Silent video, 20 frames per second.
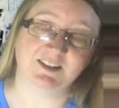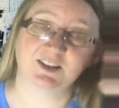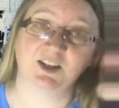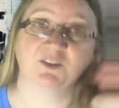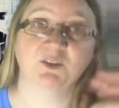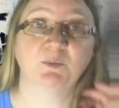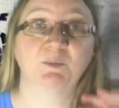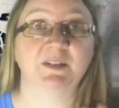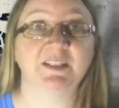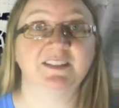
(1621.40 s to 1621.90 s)

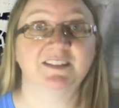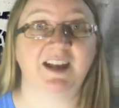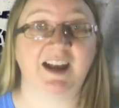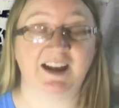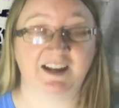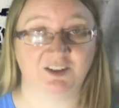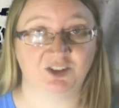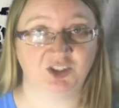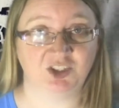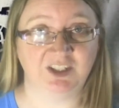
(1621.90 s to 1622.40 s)
Sotheby's
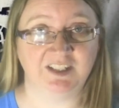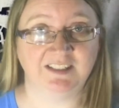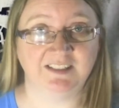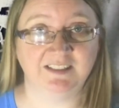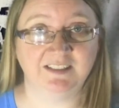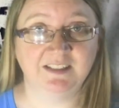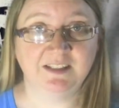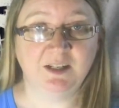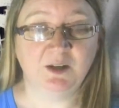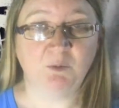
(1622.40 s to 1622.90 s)
auction
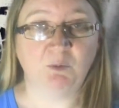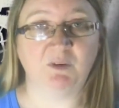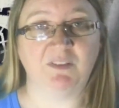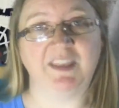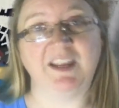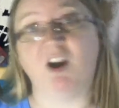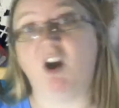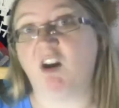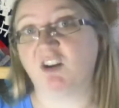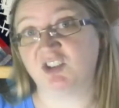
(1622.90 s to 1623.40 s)
where
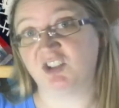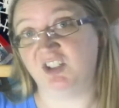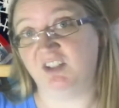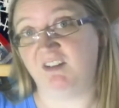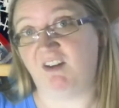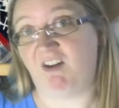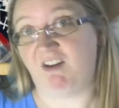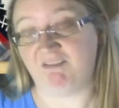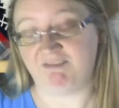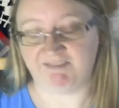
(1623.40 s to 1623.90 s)
they auction
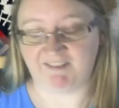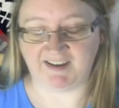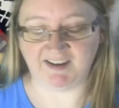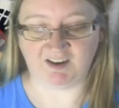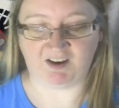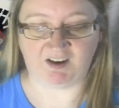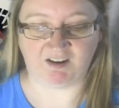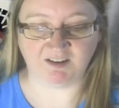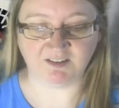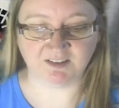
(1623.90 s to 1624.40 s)
off fine
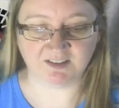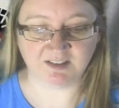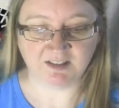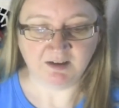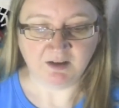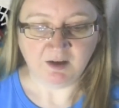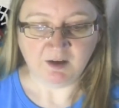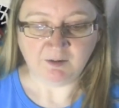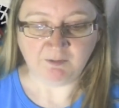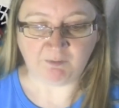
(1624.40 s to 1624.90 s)
art
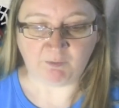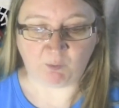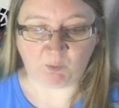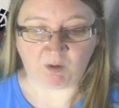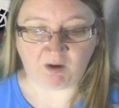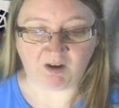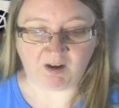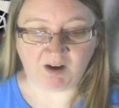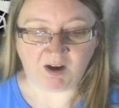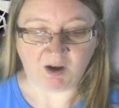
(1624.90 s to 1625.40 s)

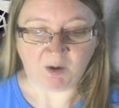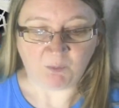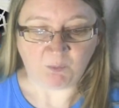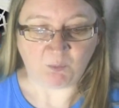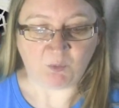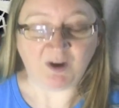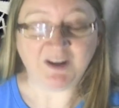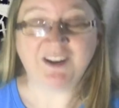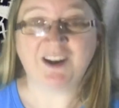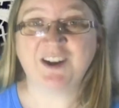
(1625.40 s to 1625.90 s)
for
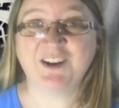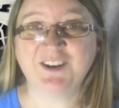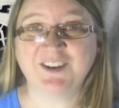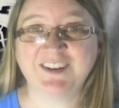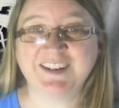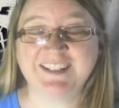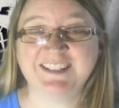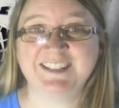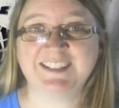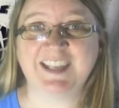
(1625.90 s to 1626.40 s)

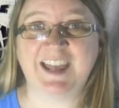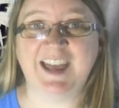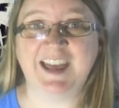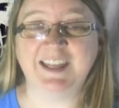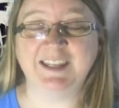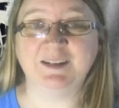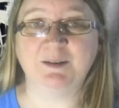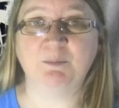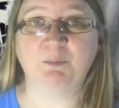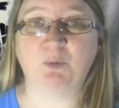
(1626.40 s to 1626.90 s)

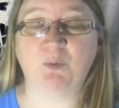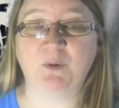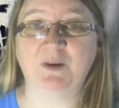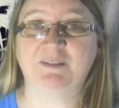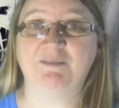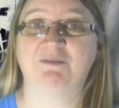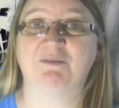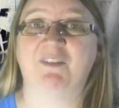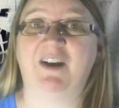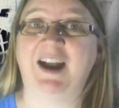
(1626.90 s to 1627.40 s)

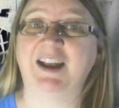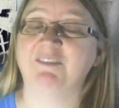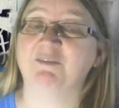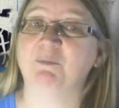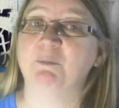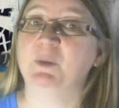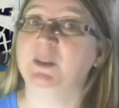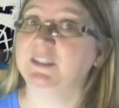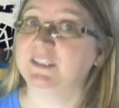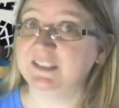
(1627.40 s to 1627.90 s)
$110.5
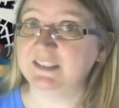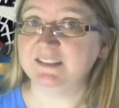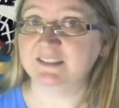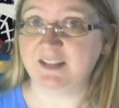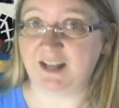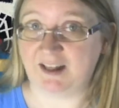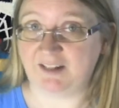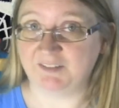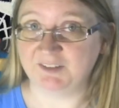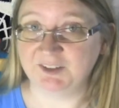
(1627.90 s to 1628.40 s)
million,
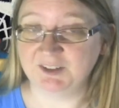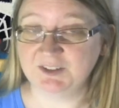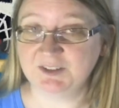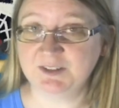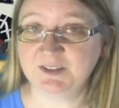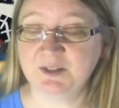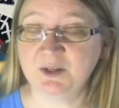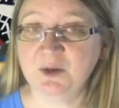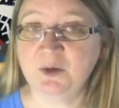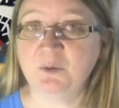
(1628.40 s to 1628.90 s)

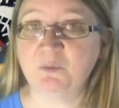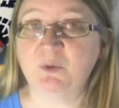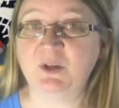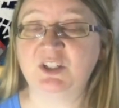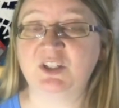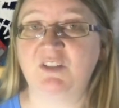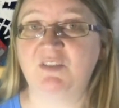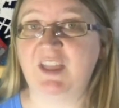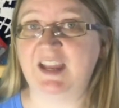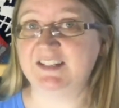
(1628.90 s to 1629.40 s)

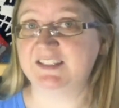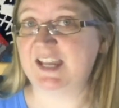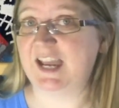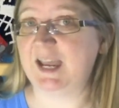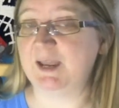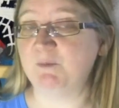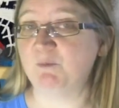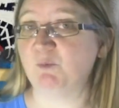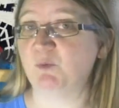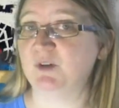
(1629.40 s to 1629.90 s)
which at that
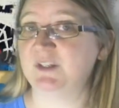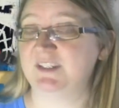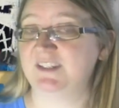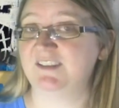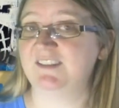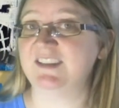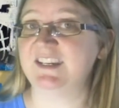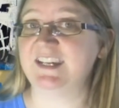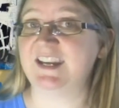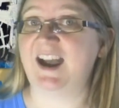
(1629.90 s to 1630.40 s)
time was
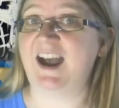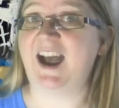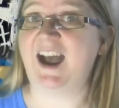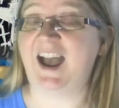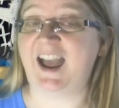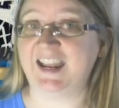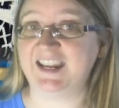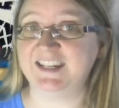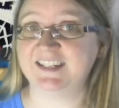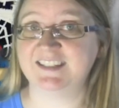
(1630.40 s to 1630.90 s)
the
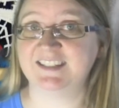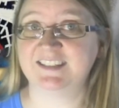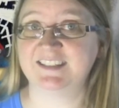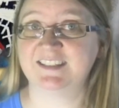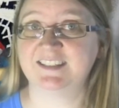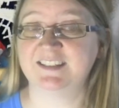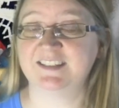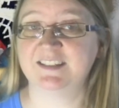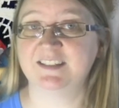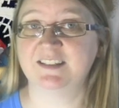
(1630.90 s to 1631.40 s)

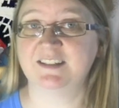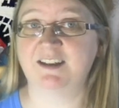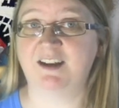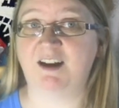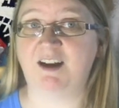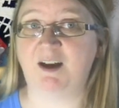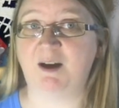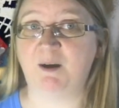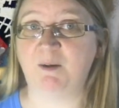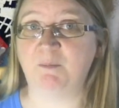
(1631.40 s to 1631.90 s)
highest
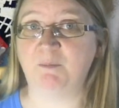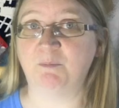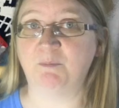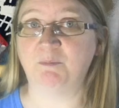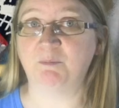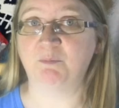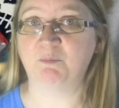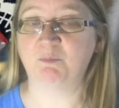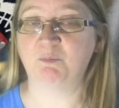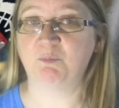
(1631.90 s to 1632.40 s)

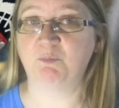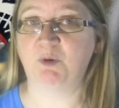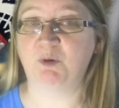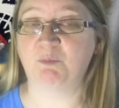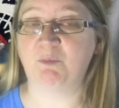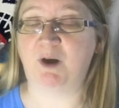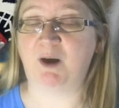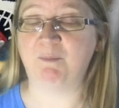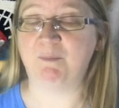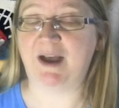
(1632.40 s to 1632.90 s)

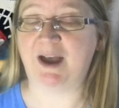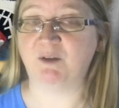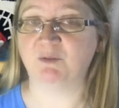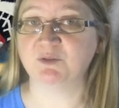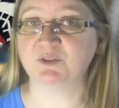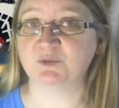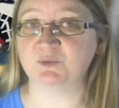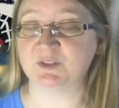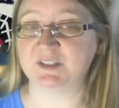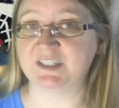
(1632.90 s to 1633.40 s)

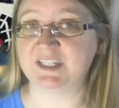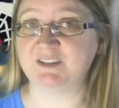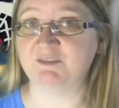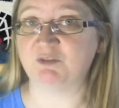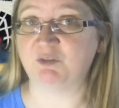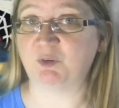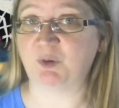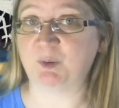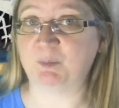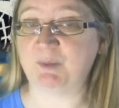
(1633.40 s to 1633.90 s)
amount received
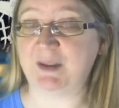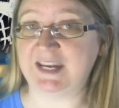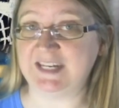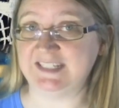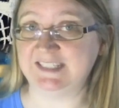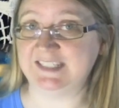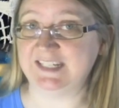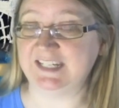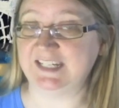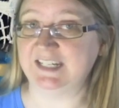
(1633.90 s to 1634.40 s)
for a
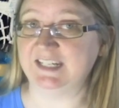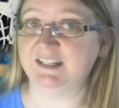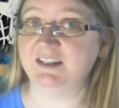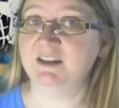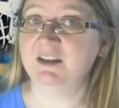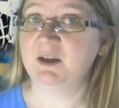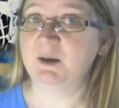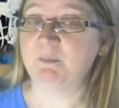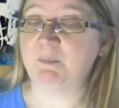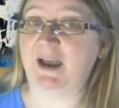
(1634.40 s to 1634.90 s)
painting
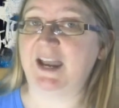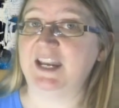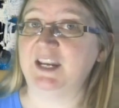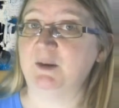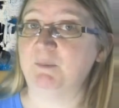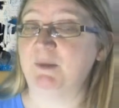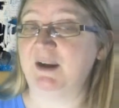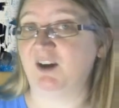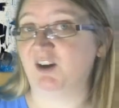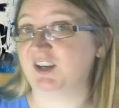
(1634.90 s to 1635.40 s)
by an
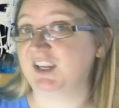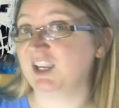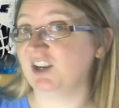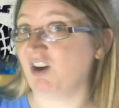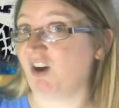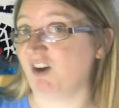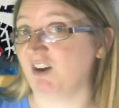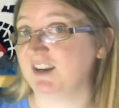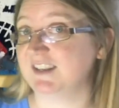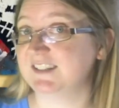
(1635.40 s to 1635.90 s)
American
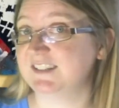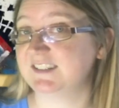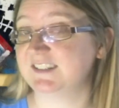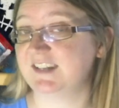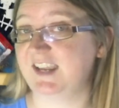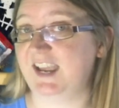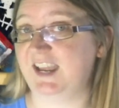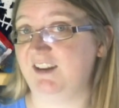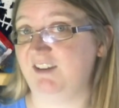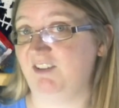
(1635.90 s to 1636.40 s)
artist
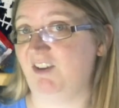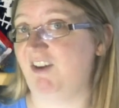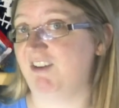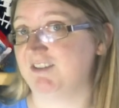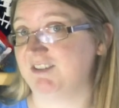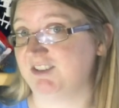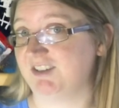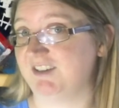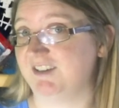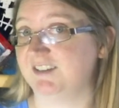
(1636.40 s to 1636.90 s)
at an
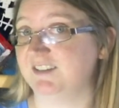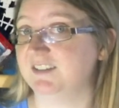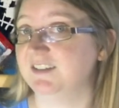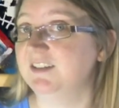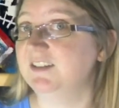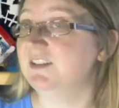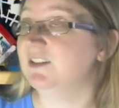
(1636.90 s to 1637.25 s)
auction.